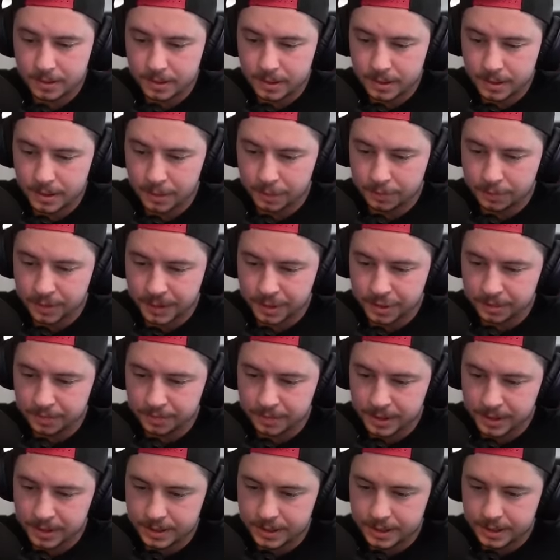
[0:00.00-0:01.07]
You bet your
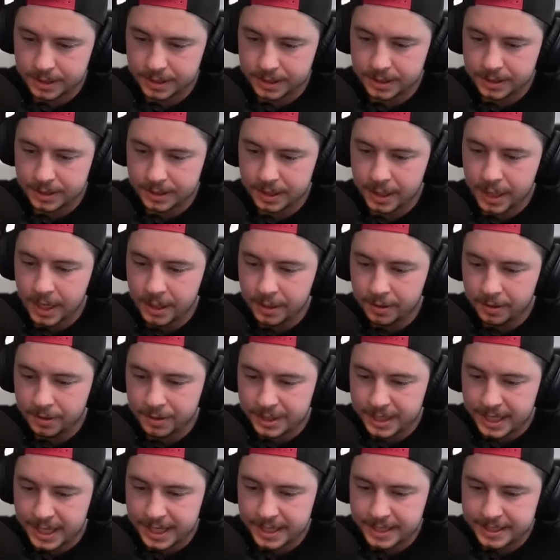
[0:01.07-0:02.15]
buttons he does. There's
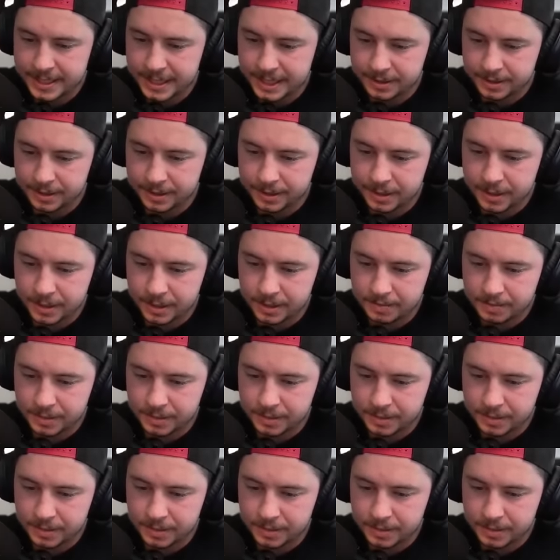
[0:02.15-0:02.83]
an Ice Hound in there,